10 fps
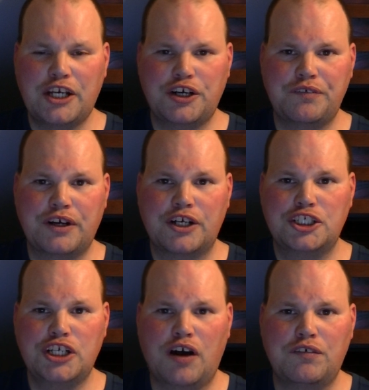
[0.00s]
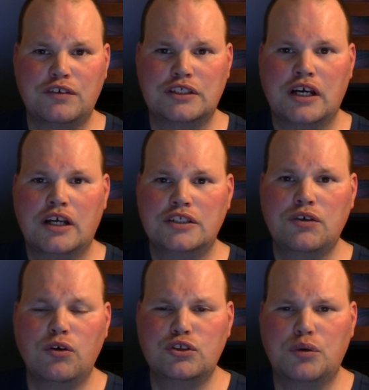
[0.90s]
sure if your shovels,
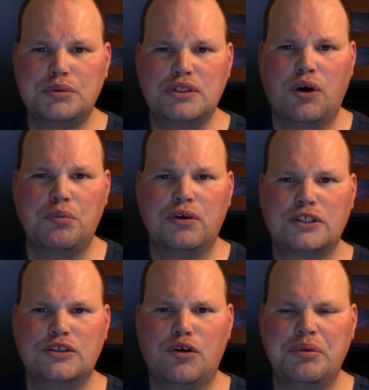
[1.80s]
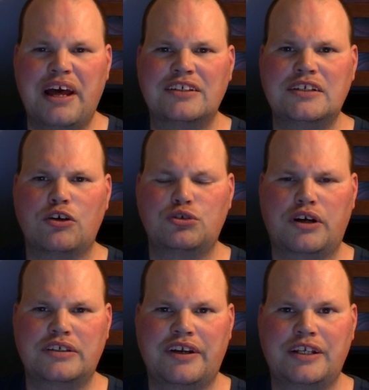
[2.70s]
snow scoops, snow blowers, snow plows, salt
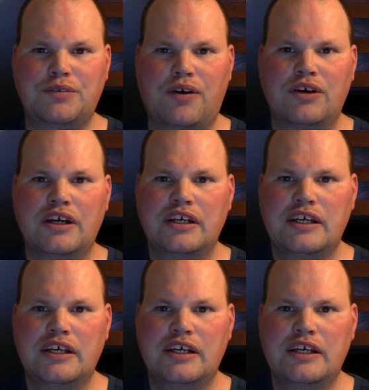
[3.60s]
trucks ready as well.